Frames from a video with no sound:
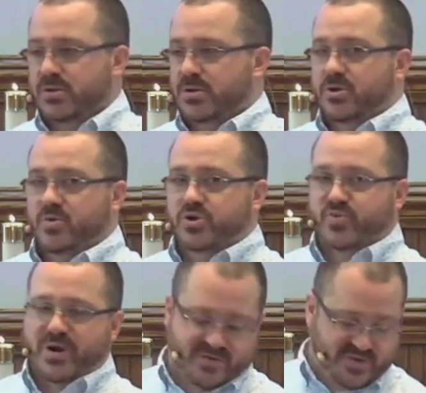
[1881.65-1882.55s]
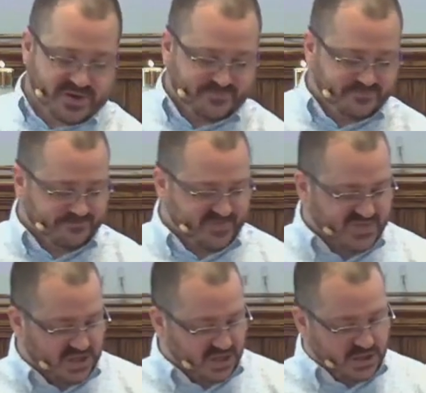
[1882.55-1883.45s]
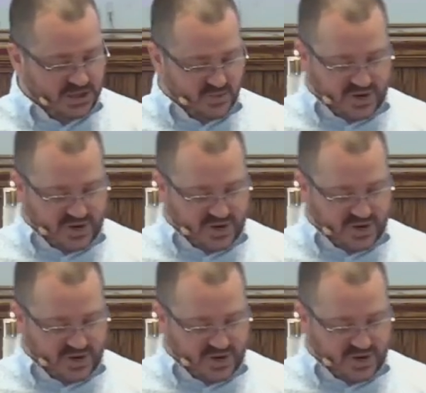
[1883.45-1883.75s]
Would you pray with me? Let's pray.